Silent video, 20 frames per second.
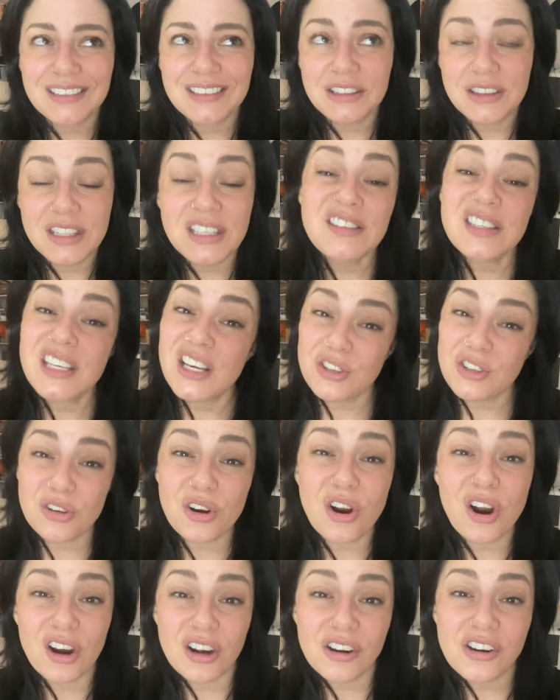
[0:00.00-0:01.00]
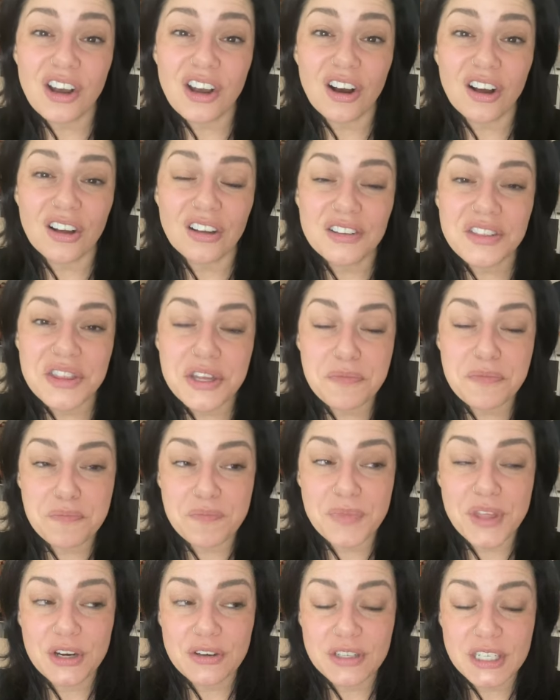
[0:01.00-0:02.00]
These tests are hard, y'all. They're
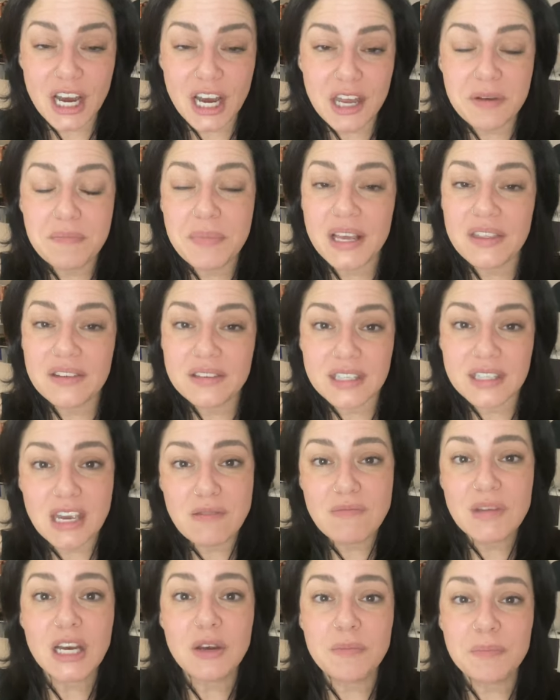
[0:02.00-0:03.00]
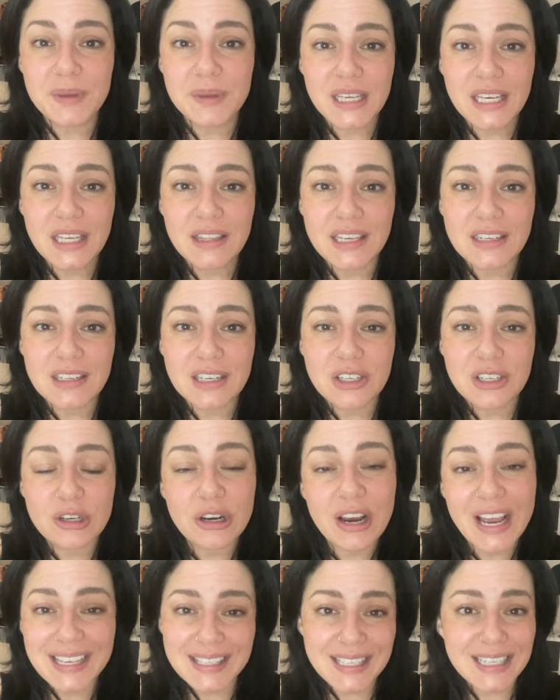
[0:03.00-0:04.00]
they're done by the same company that does your
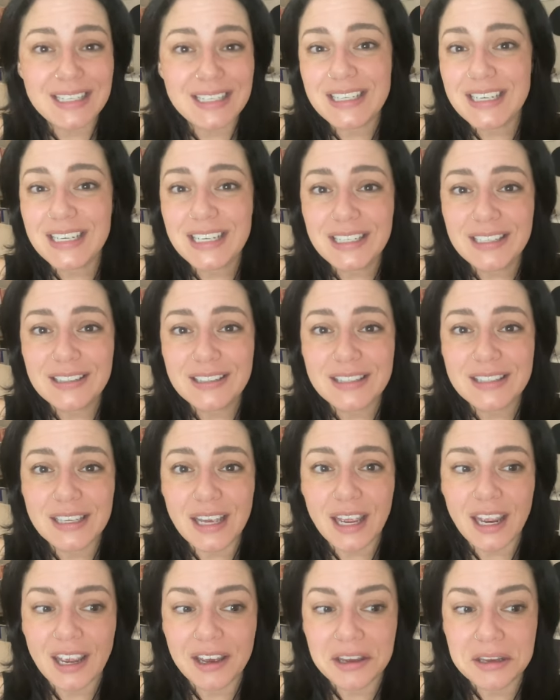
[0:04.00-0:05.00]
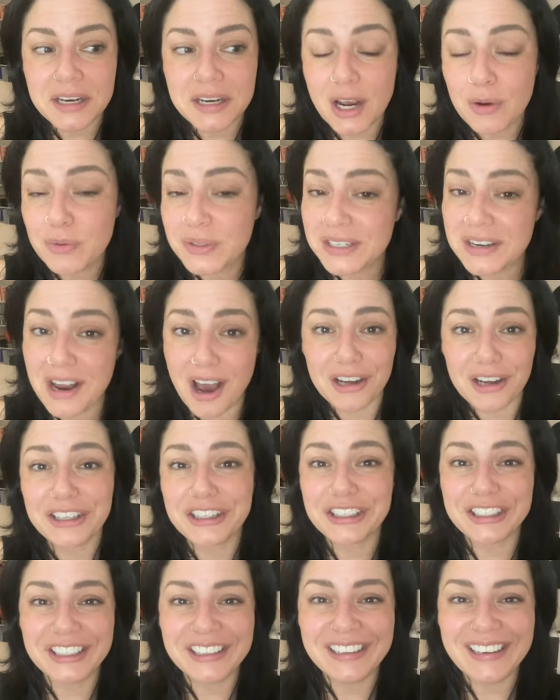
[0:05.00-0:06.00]
SATs, and I was not
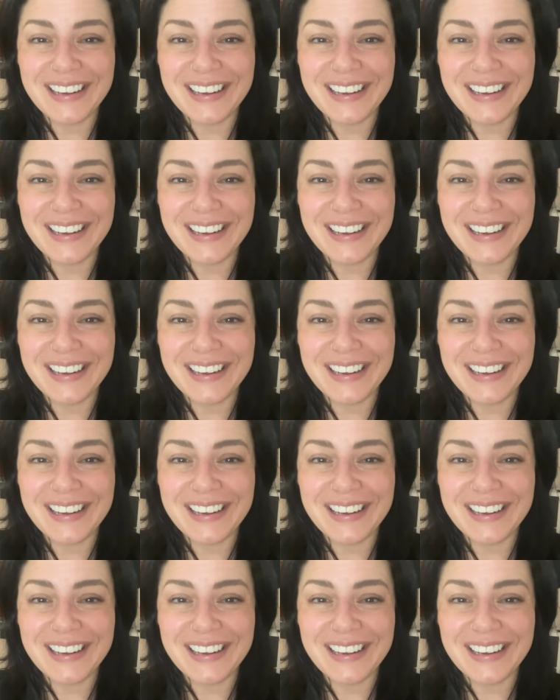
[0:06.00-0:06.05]
good